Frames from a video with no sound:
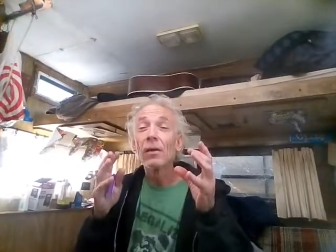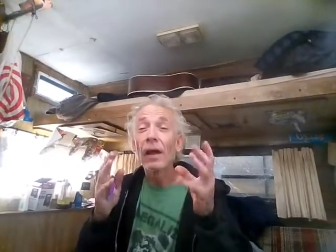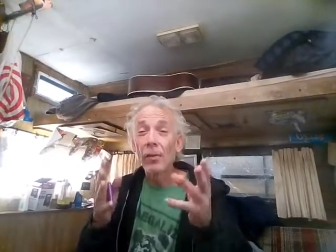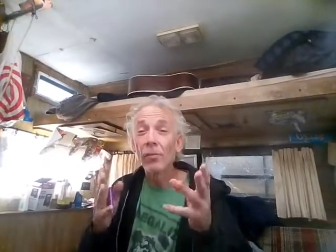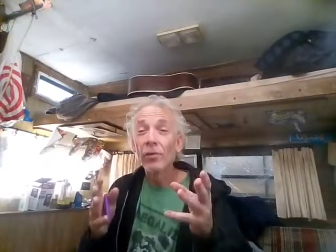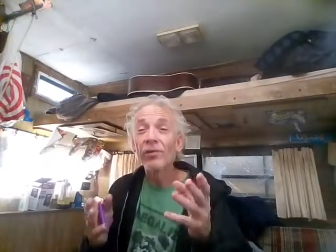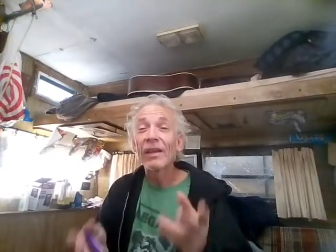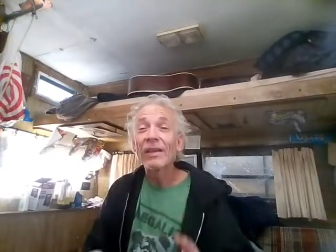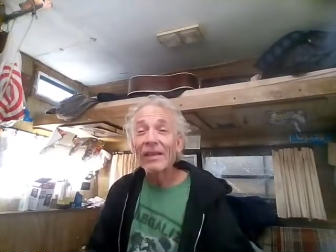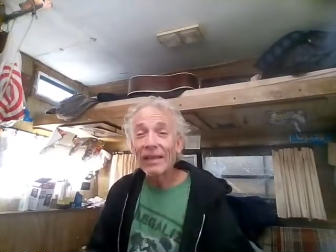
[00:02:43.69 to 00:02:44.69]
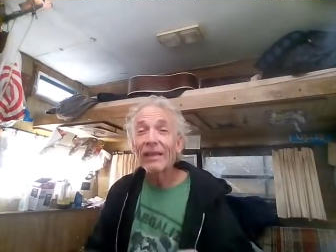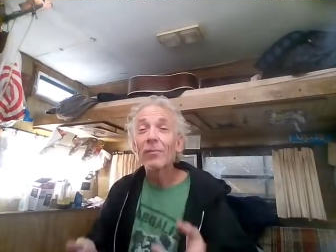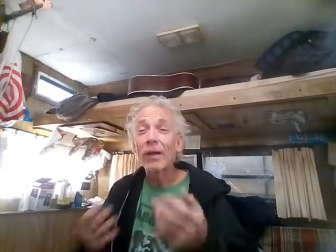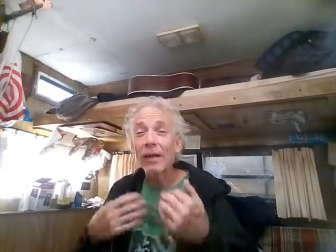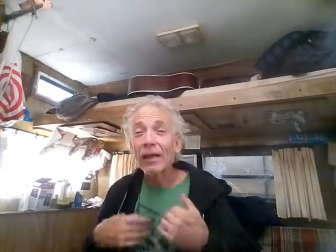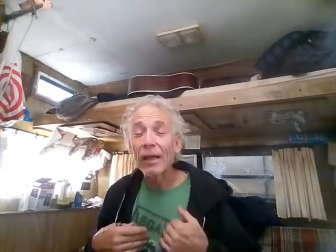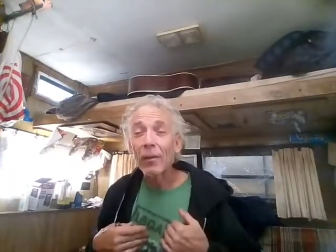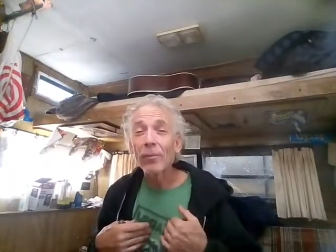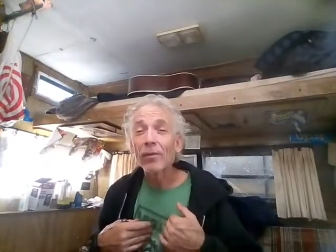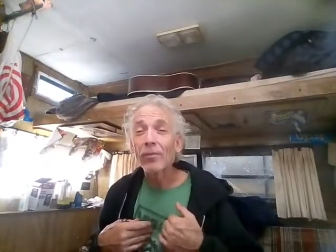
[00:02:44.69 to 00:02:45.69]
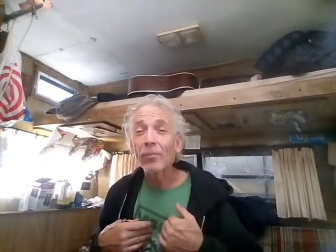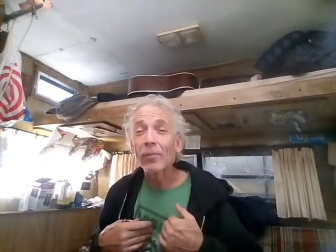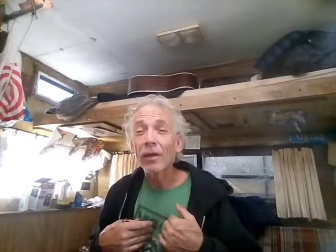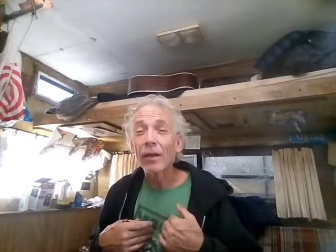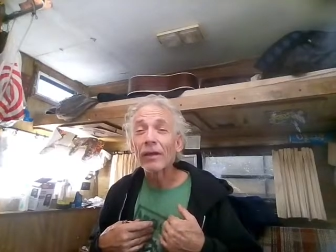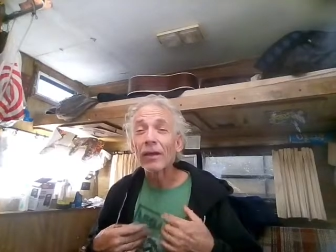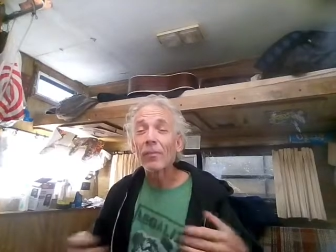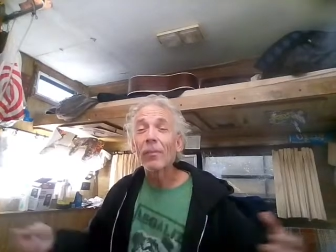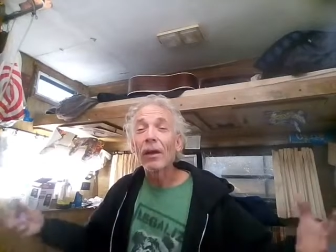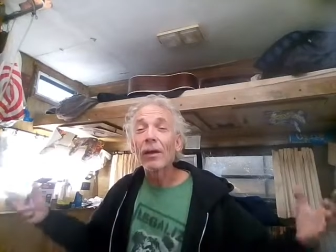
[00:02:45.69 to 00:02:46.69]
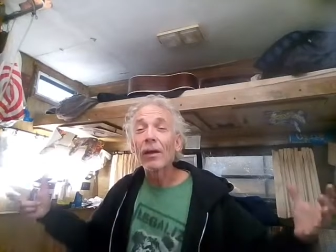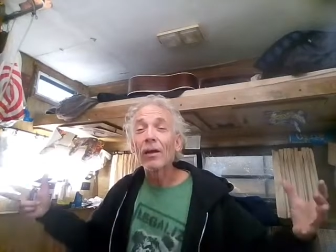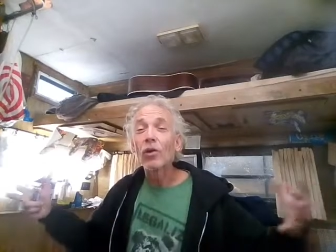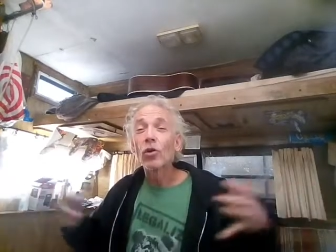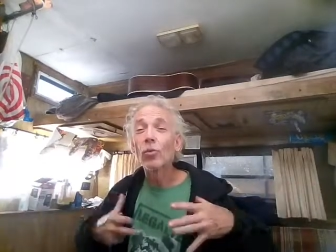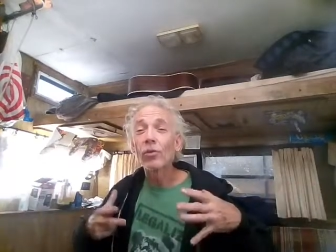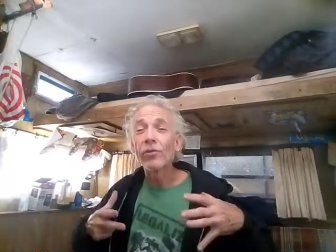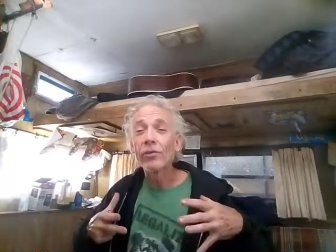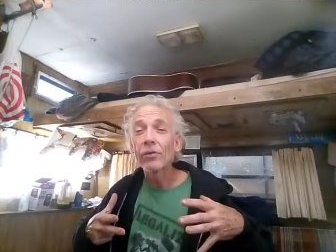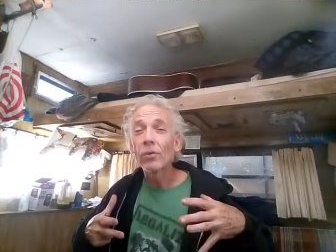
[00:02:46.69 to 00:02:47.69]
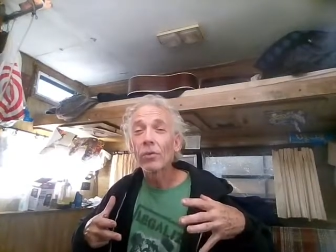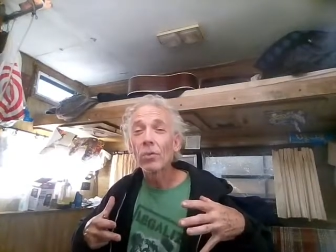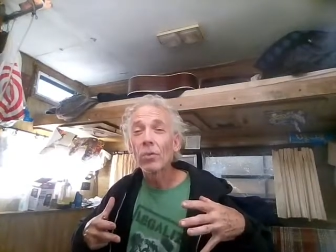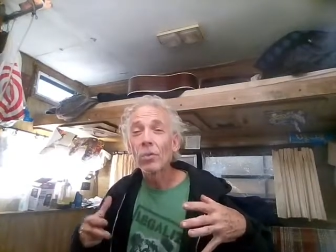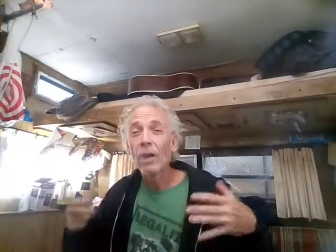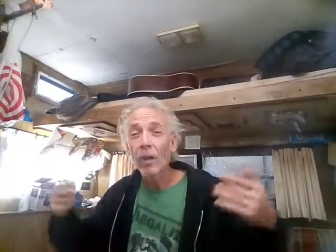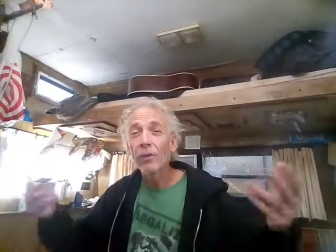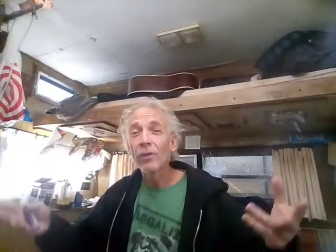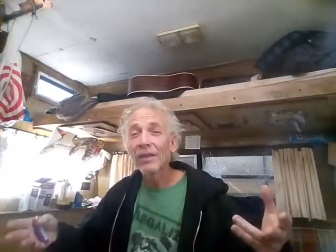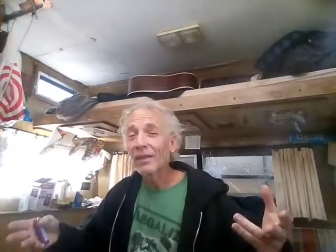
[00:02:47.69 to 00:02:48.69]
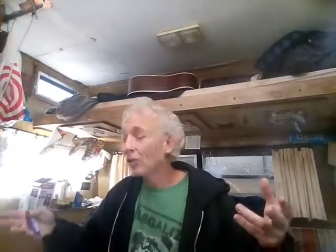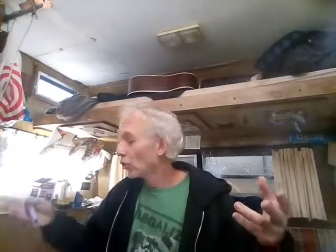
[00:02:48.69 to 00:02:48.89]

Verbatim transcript: edibles and eat my cannabis and get my herbals healthily.